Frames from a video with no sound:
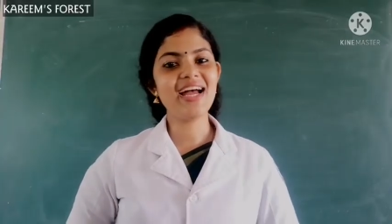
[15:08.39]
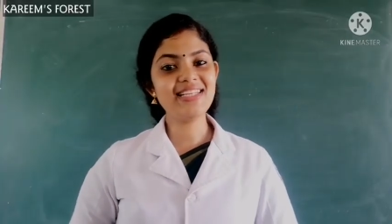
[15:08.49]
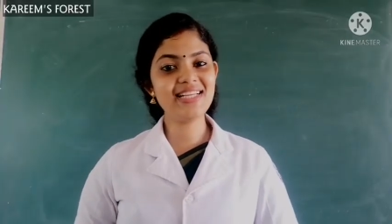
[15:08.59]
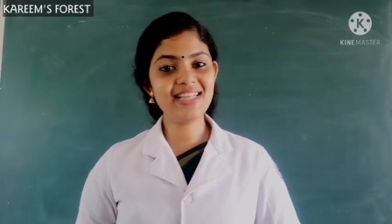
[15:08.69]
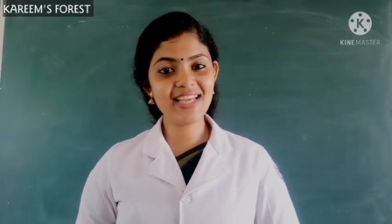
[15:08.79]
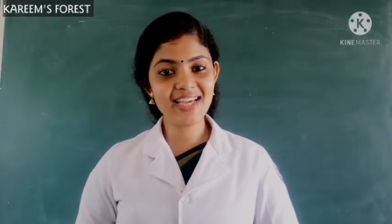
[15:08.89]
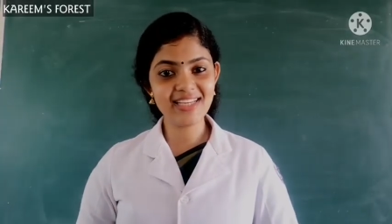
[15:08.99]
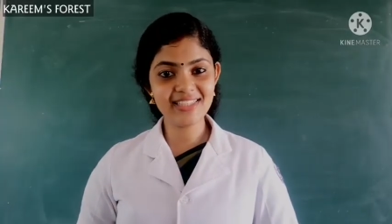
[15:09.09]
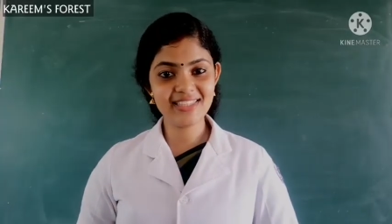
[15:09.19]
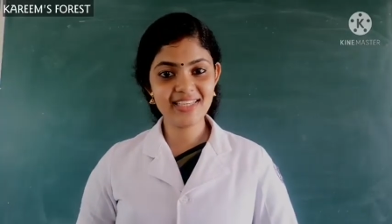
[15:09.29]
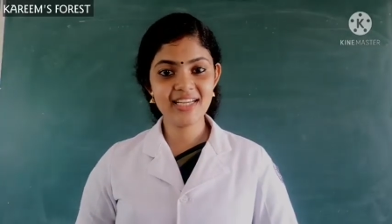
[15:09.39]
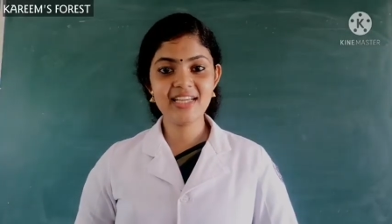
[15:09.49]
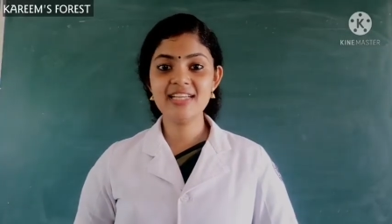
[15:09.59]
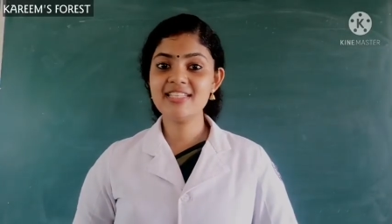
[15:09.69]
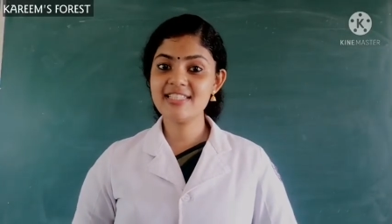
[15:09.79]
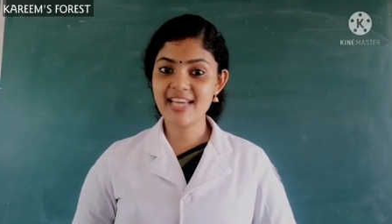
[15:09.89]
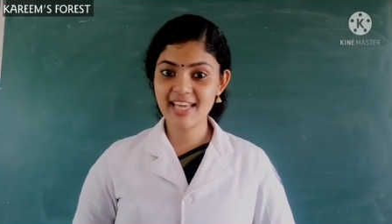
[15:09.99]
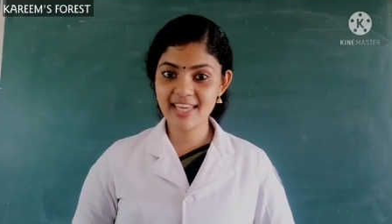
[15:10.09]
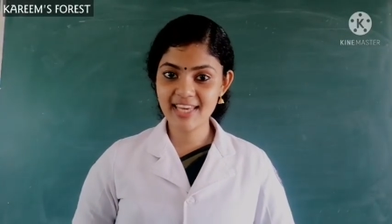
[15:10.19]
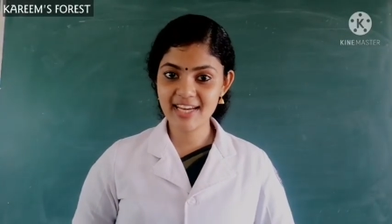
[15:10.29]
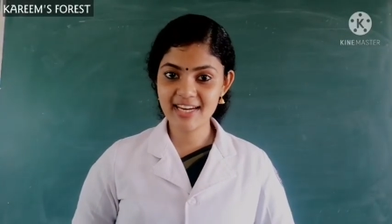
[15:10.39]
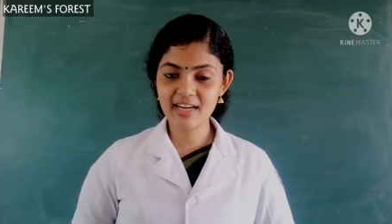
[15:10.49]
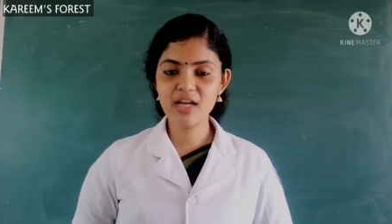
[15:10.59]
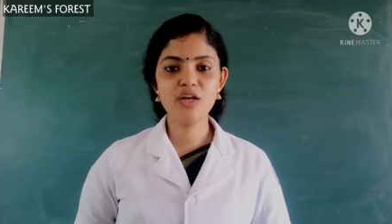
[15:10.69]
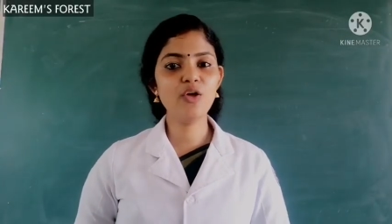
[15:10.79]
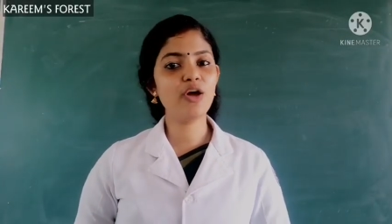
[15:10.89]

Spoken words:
Until then, take care.